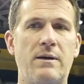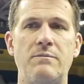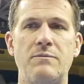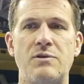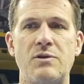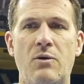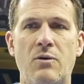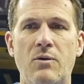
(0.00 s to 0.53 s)

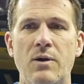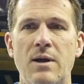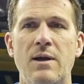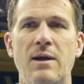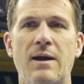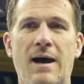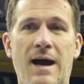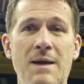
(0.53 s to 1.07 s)
So
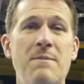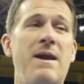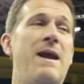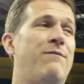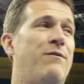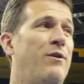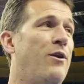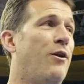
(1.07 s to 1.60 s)
I may
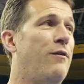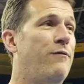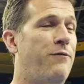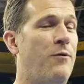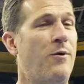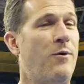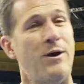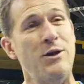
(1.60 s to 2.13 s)
have to guard
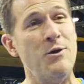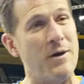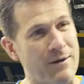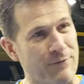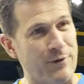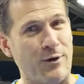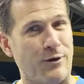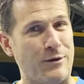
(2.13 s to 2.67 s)
four, and you
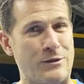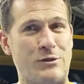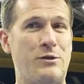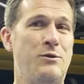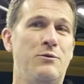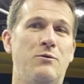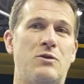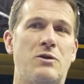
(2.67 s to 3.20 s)
have to guard
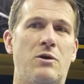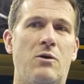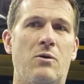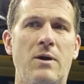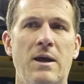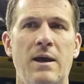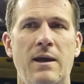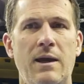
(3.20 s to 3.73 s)
two.
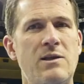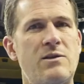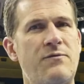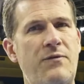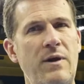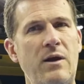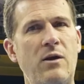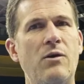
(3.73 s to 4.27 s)
So it's
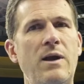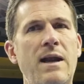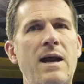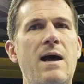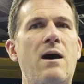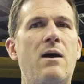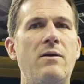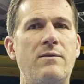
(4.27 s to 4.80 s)
figuring
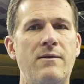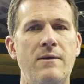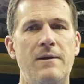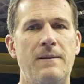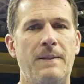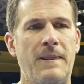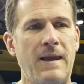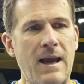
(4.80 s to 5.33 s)
out,
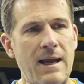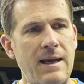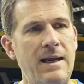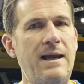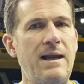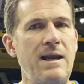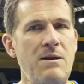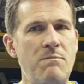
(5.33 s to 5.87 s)
kind
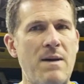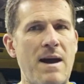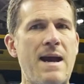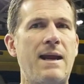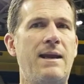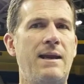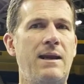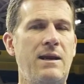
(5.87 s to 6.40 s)
of getting
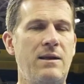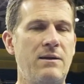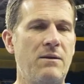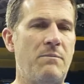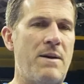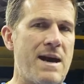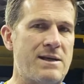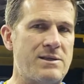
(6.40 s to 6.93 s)
back, getting the
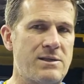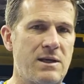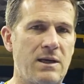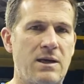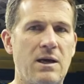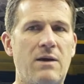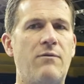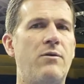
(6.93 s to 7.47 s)

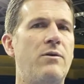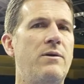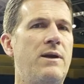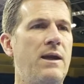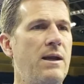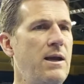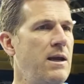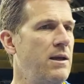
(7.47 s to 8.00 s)
basket covered,
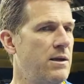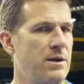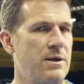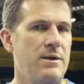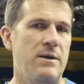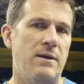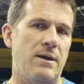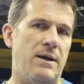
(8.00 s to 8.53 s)
getting
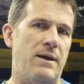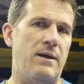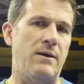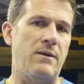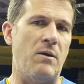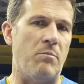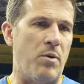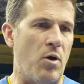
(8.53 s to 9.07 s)

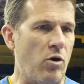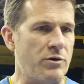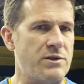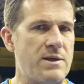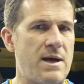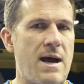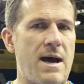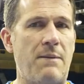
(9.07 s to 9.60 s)
the ball
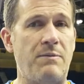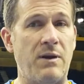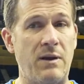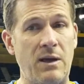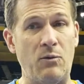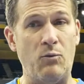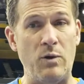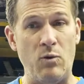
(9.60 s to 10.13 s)
stopped, and
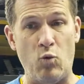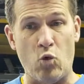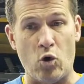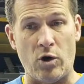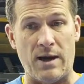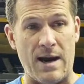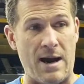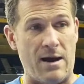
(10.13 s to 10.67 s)
then we
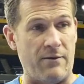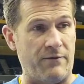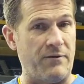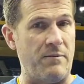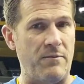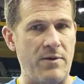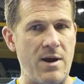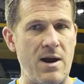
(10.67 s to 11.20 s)
work out
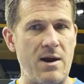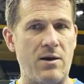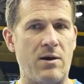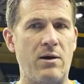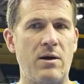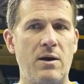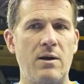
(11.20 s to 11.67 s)
from there.